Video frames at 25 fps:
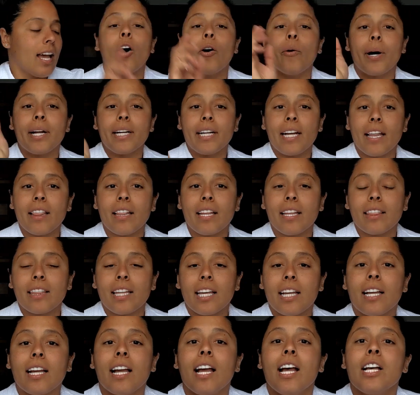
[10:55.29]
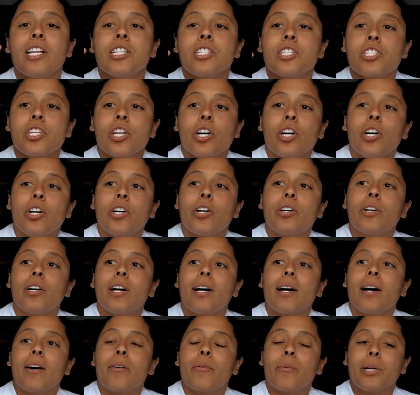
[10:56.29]
Oh, another thing,
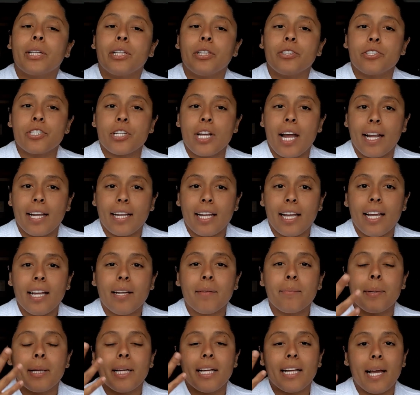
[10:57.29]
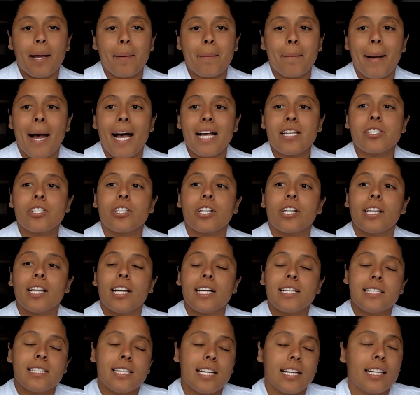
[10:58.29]
so when you check in being ambassador,
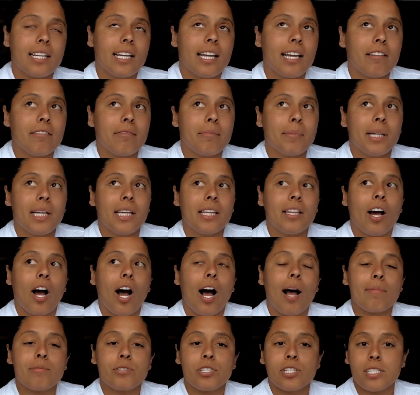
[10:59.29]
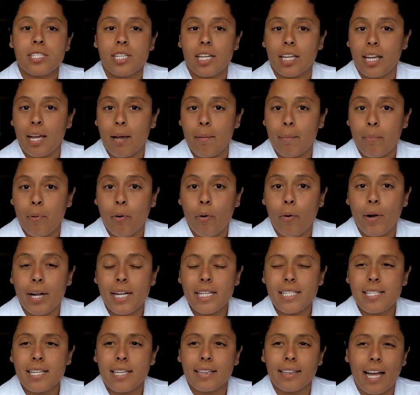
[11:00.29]
they did give me the option to get
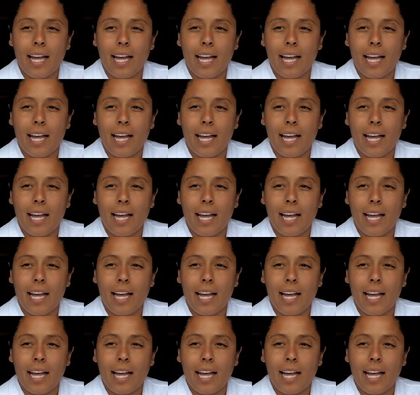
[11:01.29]
points,